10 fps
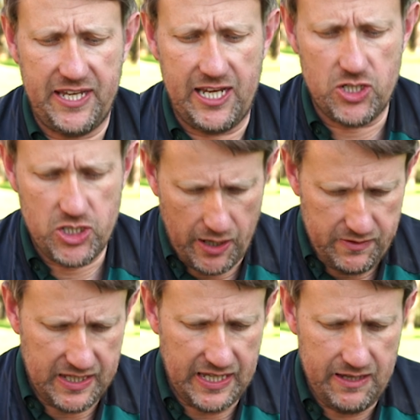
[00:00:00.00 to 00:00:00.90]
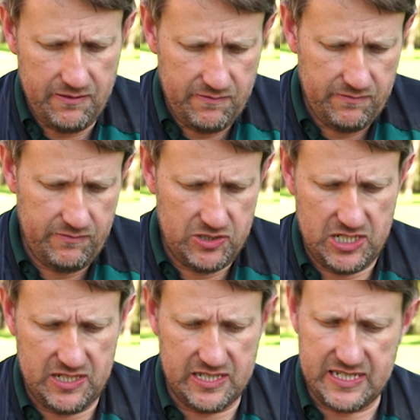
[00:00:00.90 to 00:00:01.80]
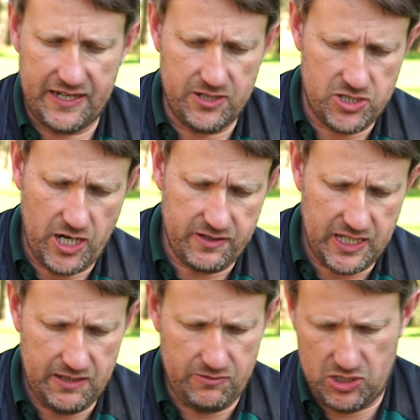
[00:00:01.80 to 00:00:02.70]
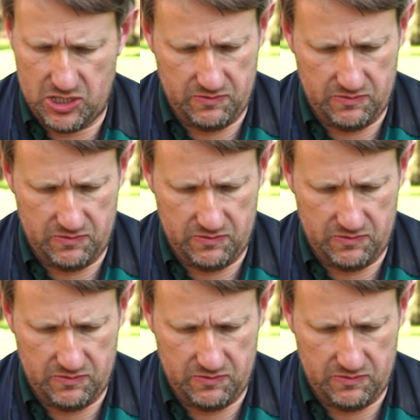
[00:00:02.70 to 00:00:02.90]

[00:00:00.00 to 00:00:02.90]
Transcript: the choke key, which is the standard choke key, which